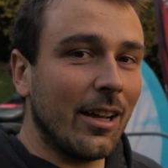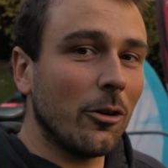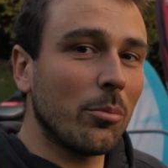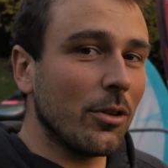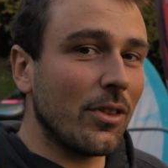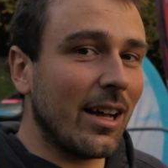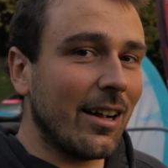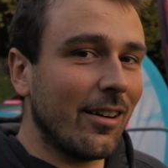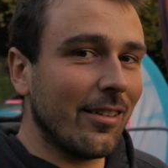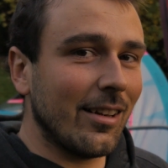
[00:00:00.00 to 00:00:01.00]
don't put the
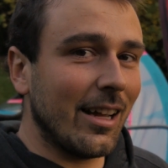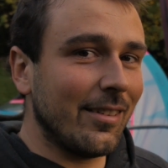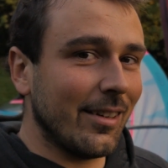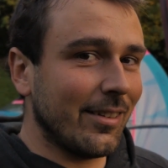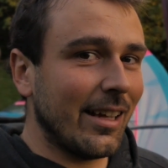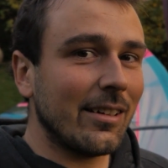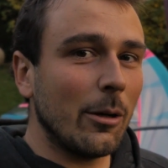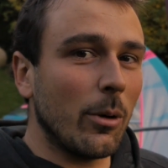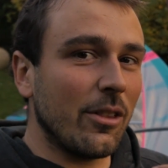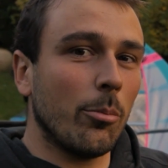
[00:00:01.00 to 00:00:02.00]
harness lines exactly
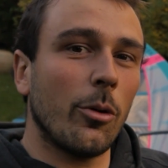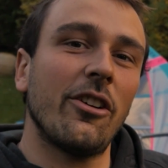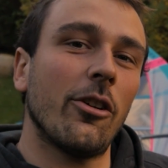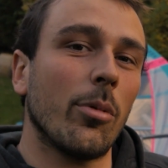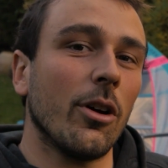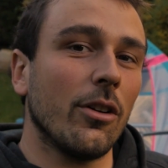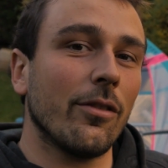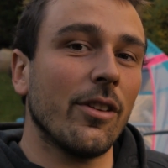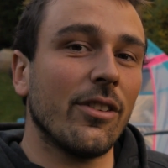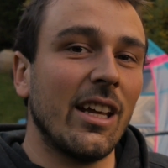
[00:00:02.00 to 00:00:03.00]
where the pressure point
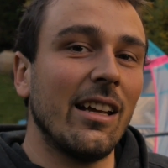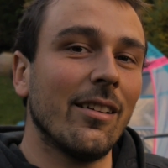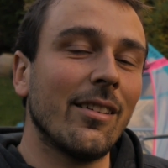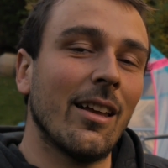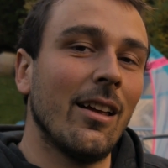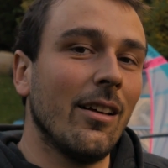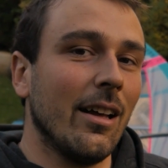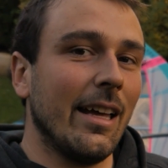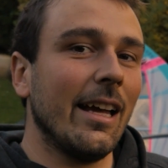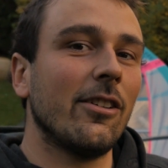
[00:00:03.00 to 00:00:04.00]
of the sail is.
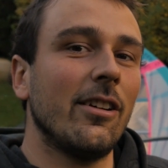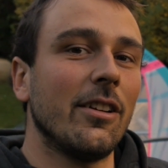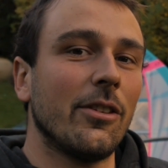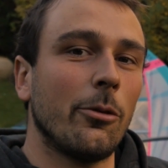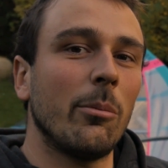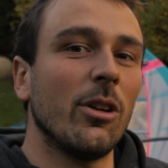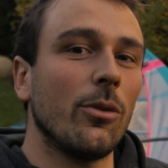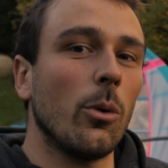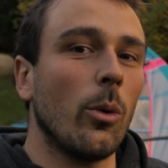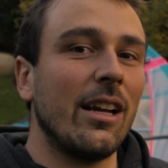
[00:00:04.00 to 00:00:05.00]
I actually
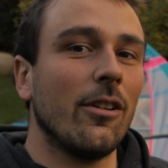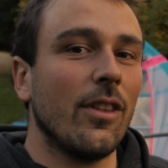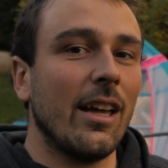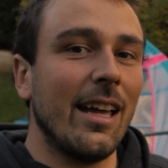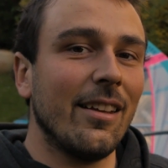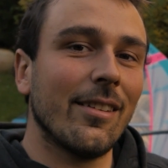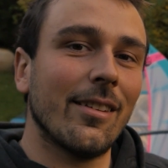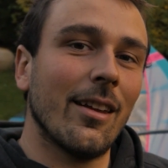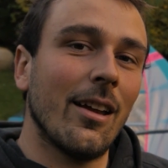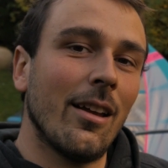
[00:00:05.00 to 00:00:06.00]
distribute the weight on the
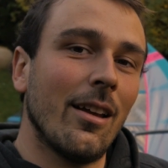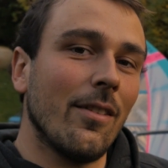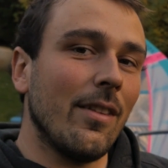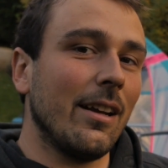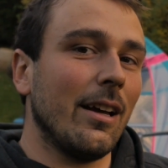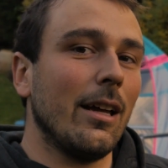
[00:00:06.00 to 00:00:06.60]
hands, that I